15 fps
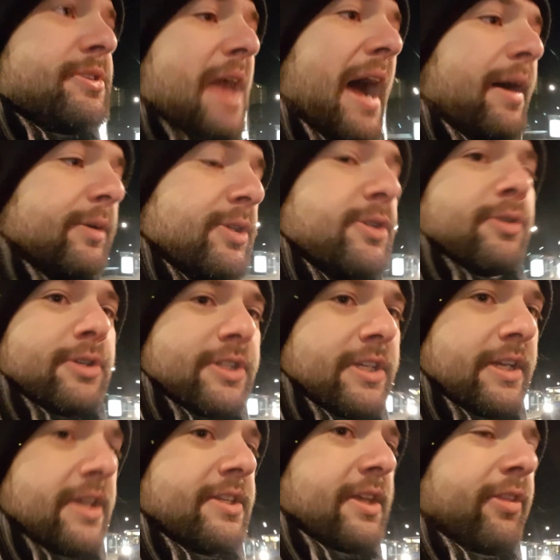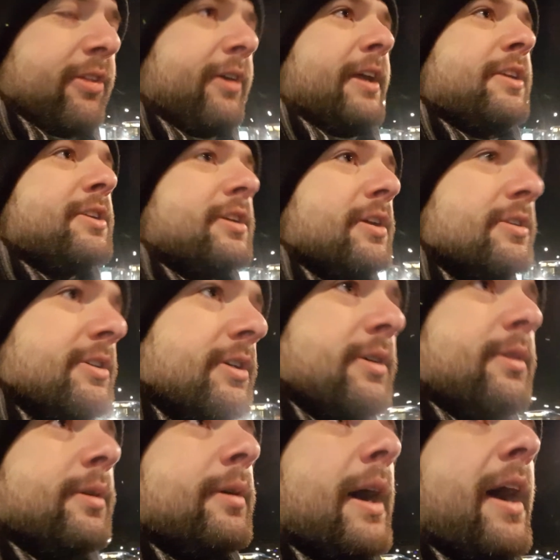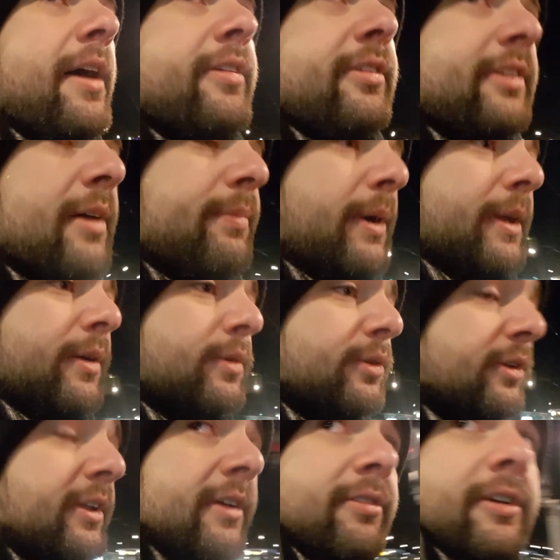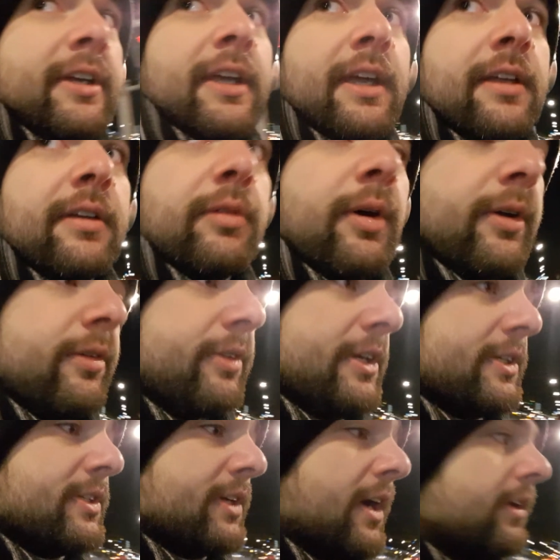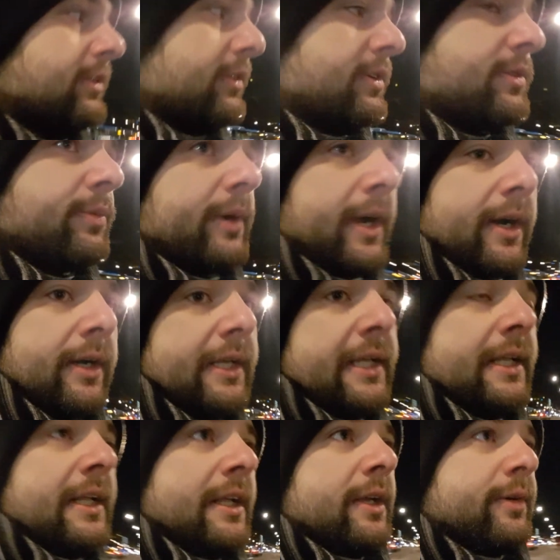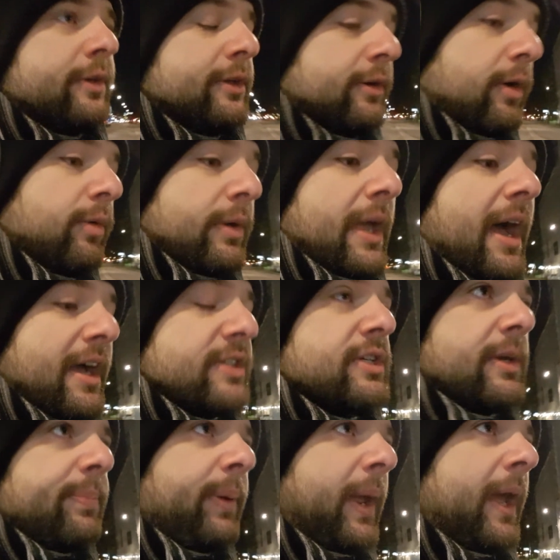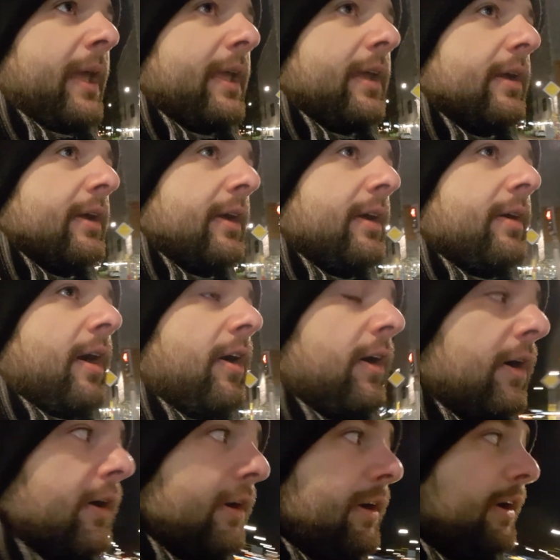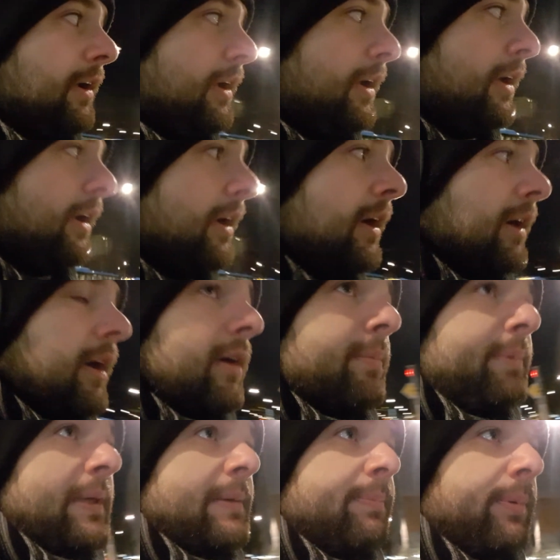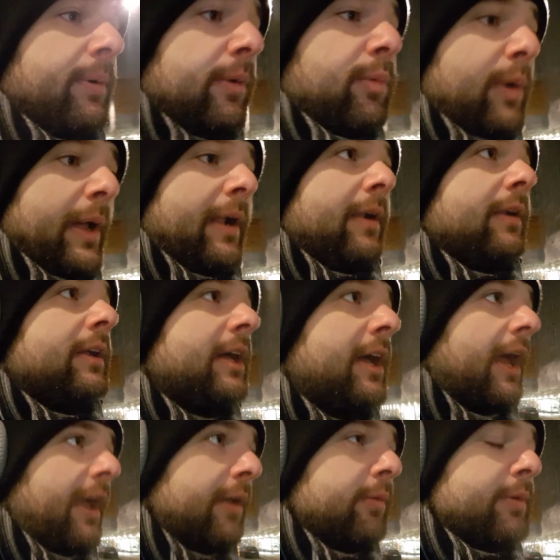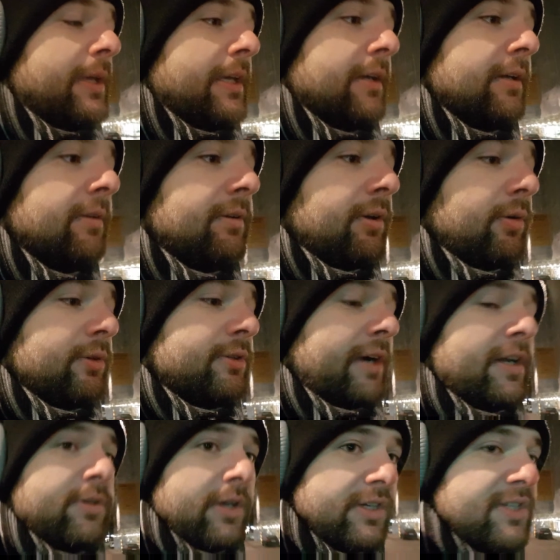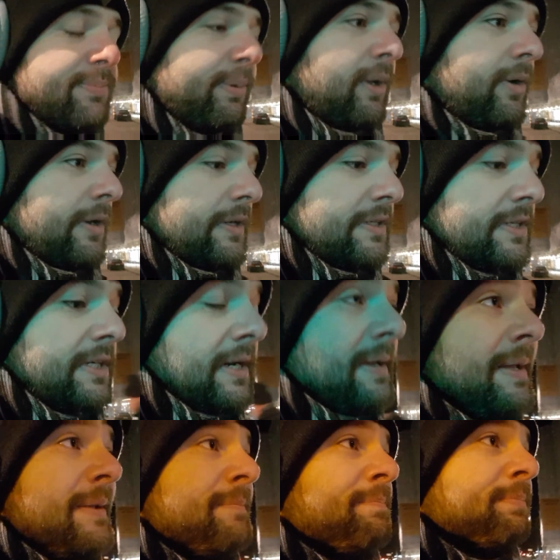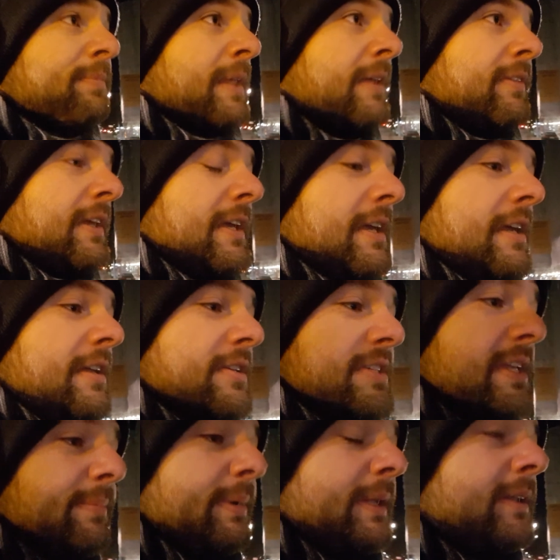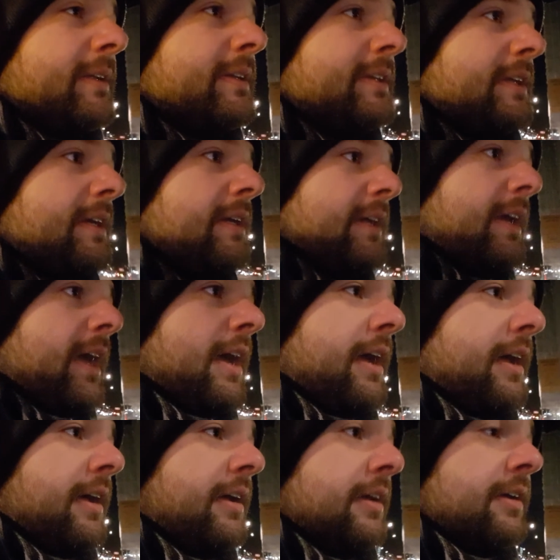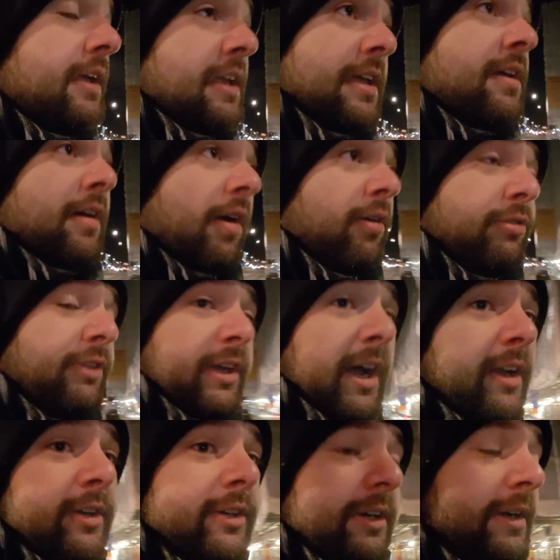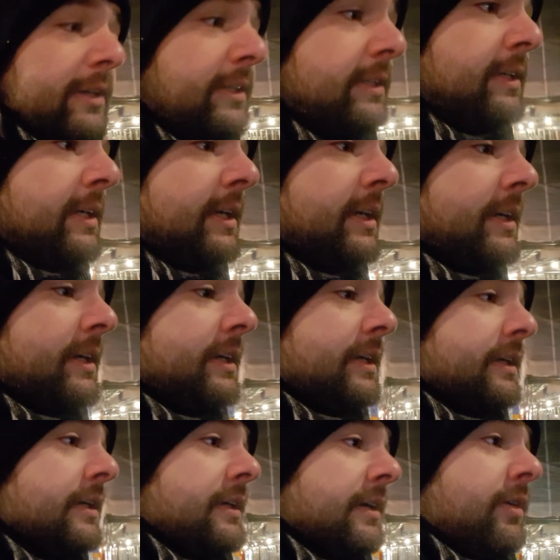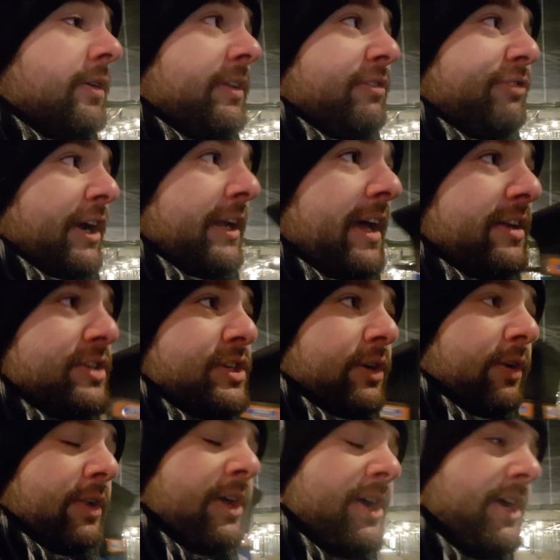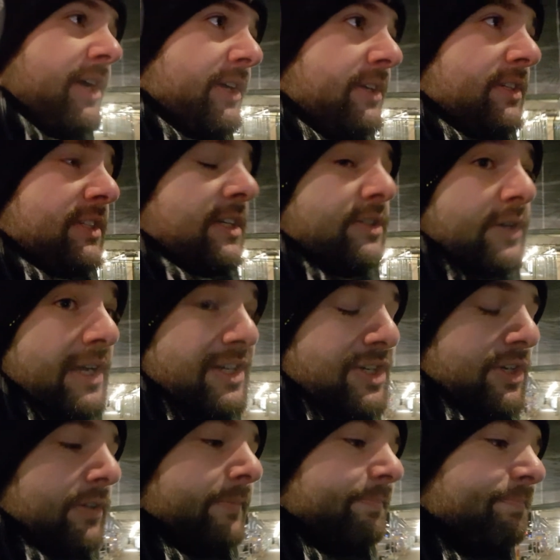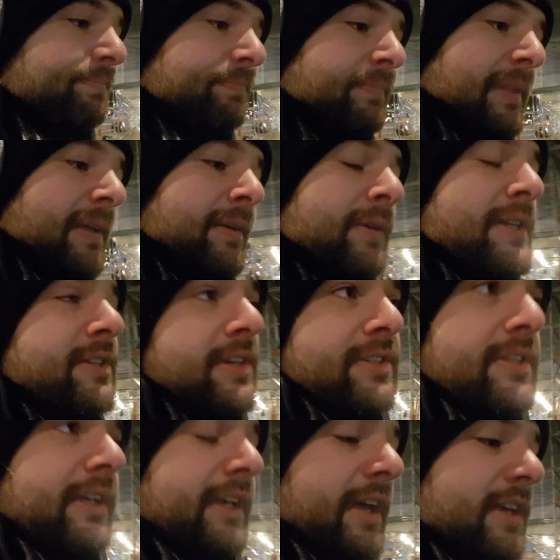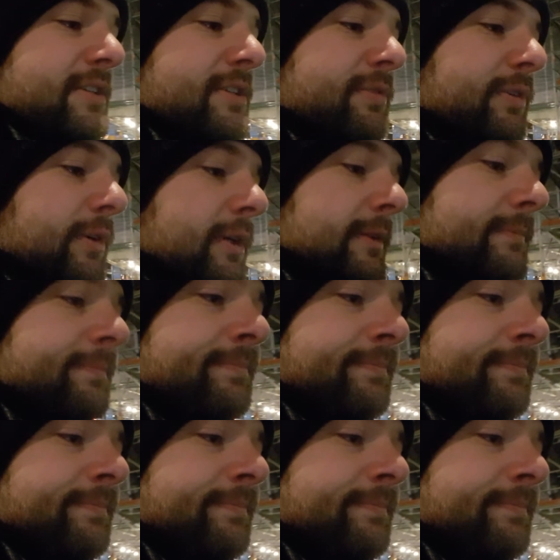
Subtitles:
outsourcing is a threat to you as somebody who's living in one of these countries where we actually pay our people well and we don't try to exploit the instability of the country or the financial situation, which is the case for